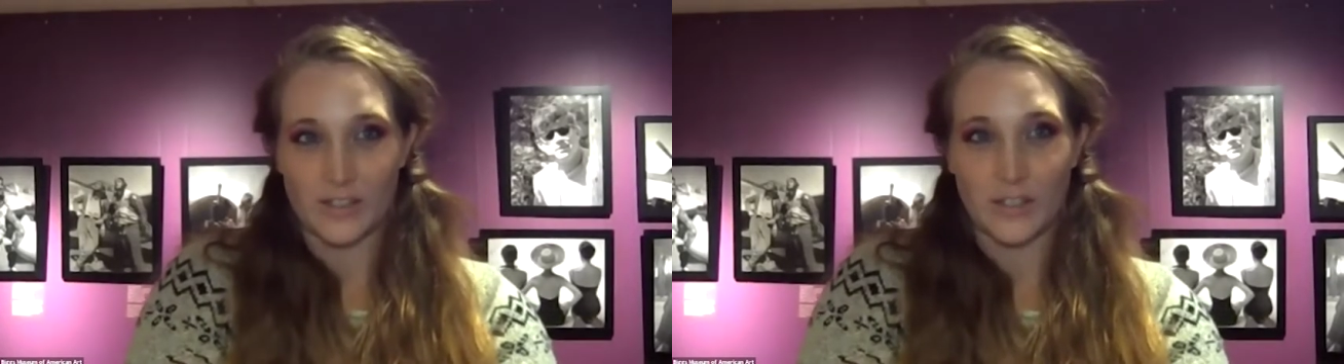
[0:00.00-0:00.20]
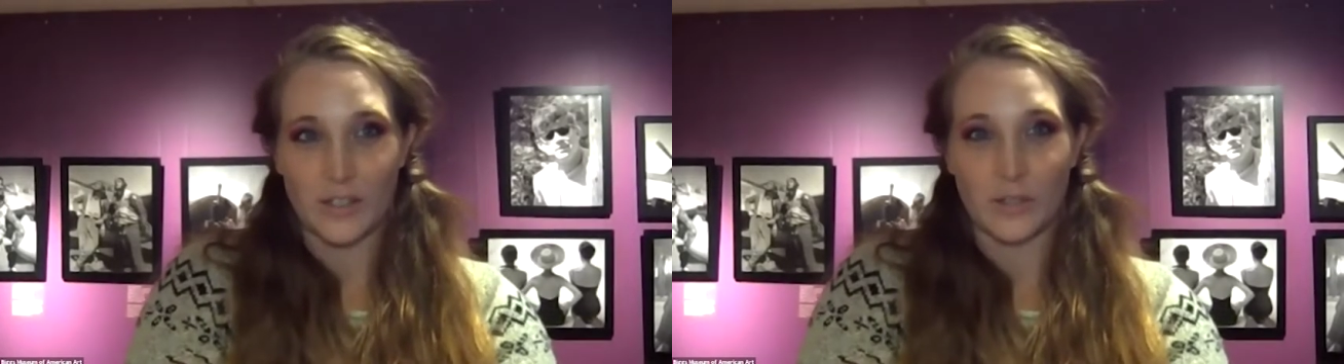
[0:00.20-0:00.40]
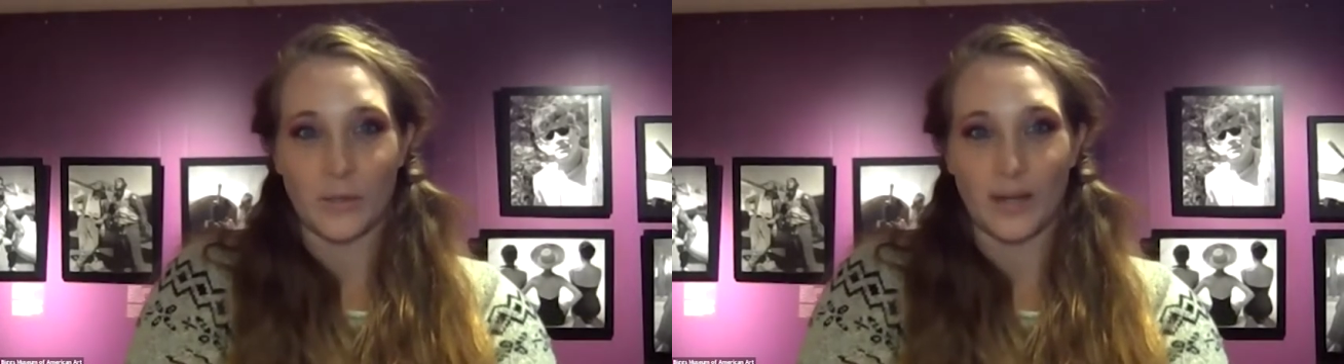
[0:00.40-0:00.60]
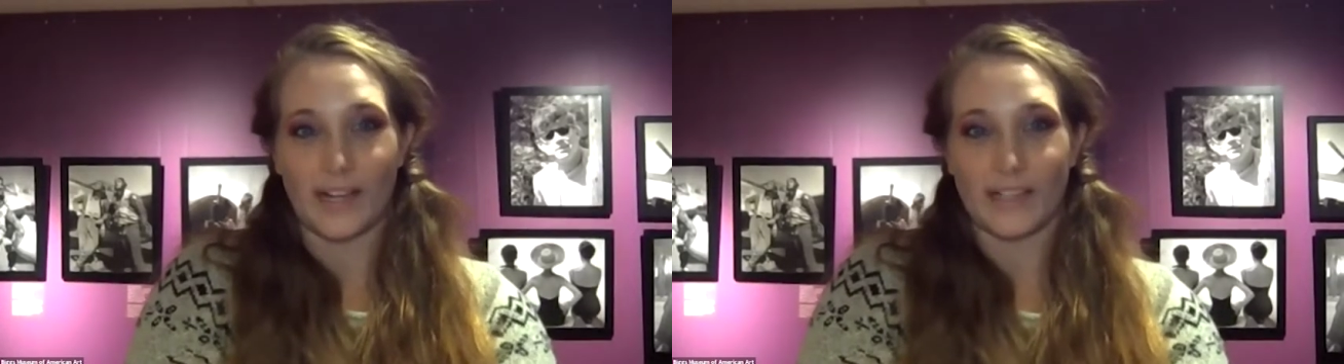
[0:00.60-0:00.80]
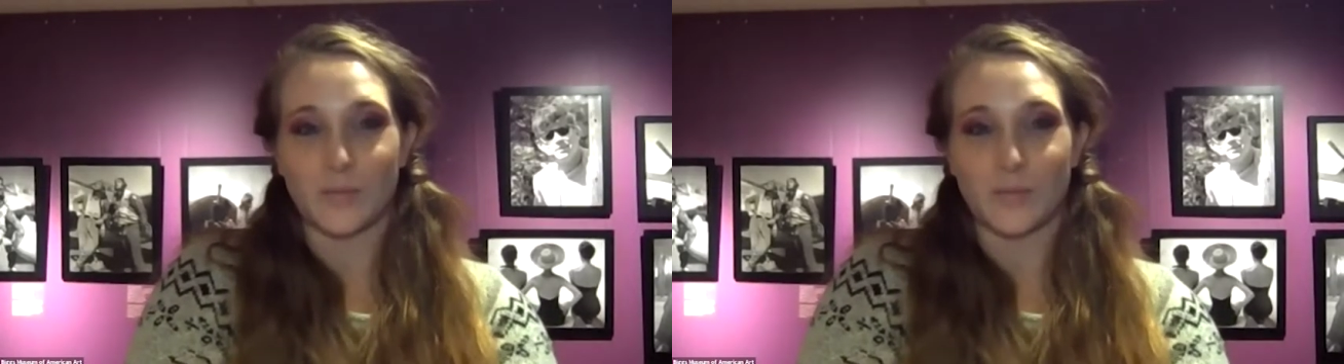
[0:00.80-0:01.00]
to
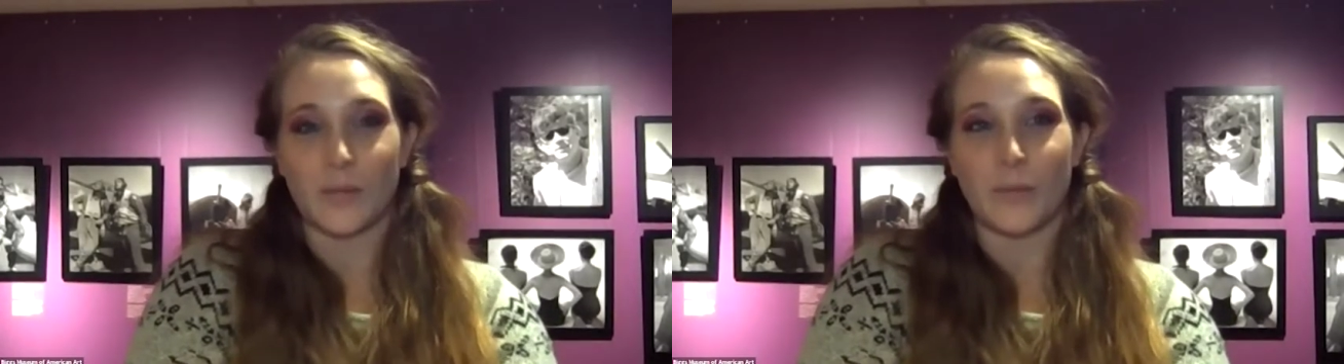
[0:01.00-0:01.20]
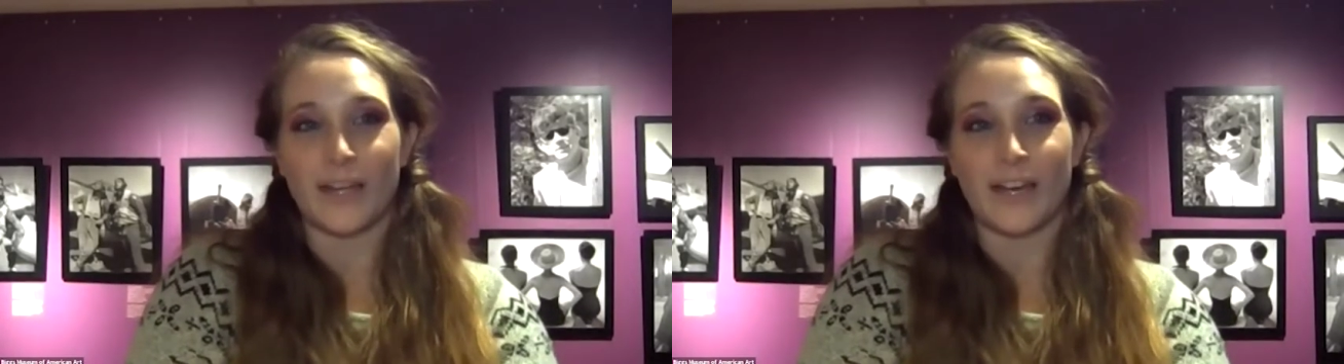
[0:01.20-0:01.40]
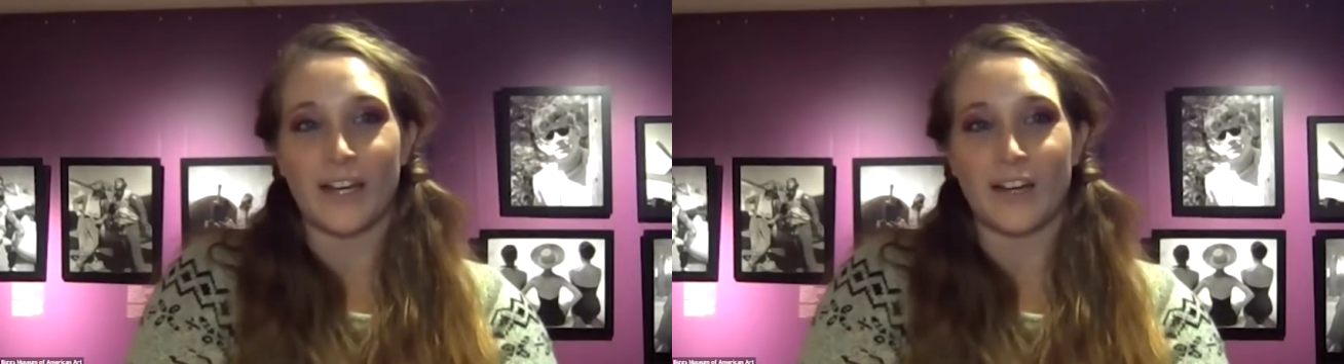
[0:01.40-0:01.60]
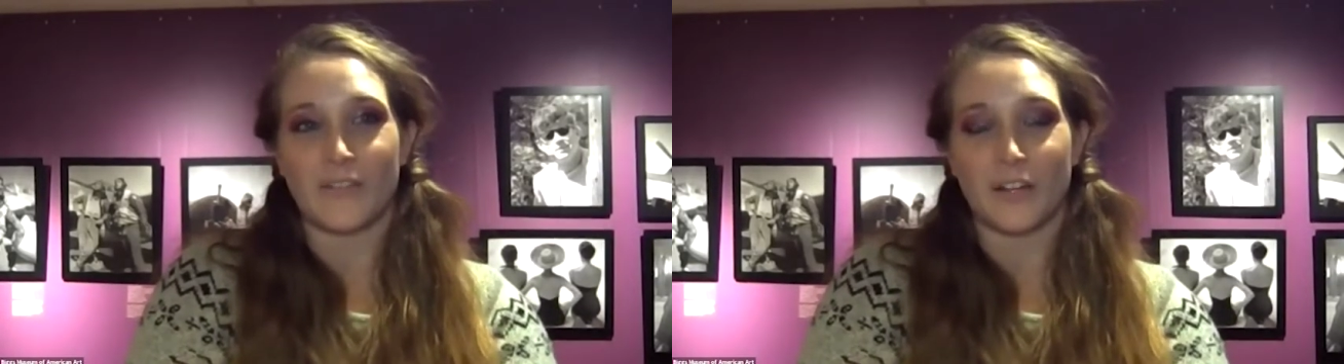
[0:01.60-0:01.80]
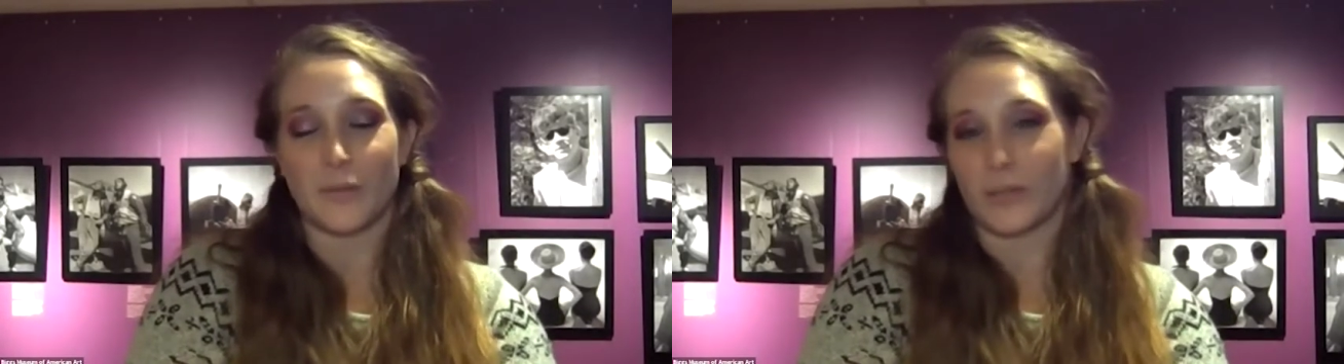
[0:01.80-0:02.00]
ask when we have
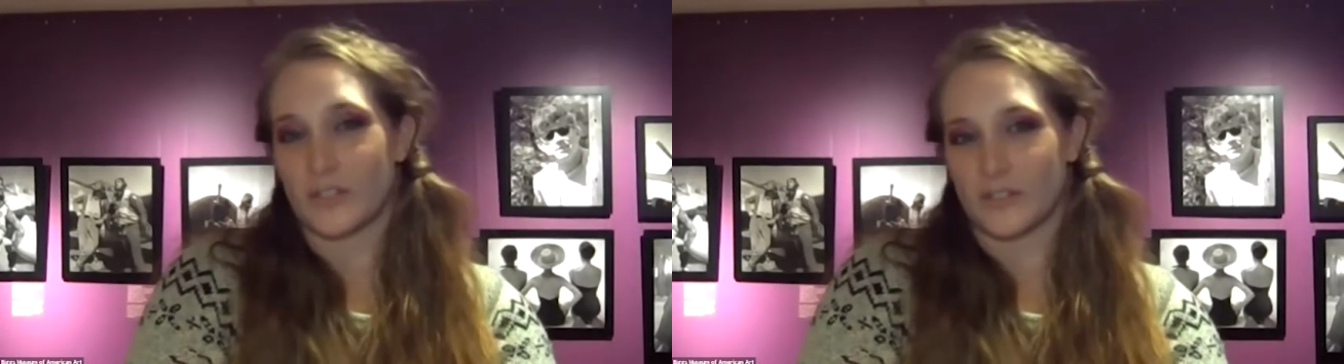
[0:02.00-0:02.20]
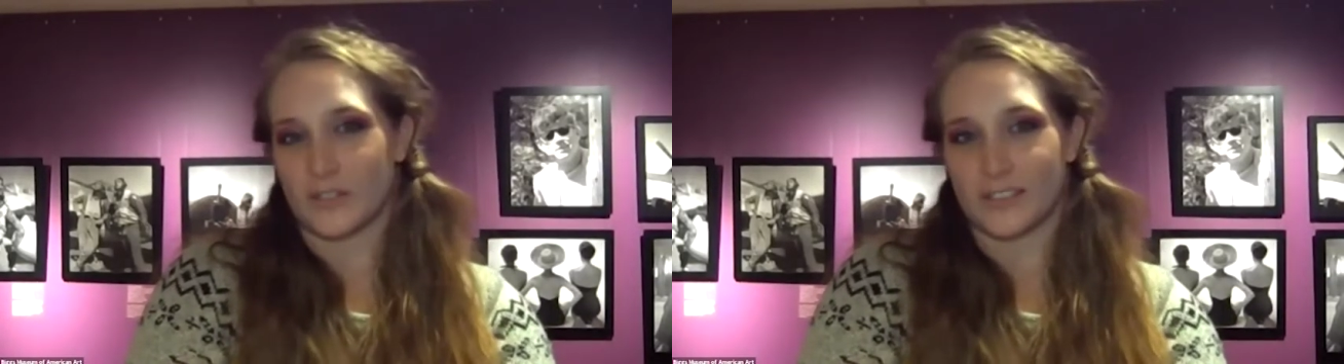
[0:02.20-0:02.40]
an original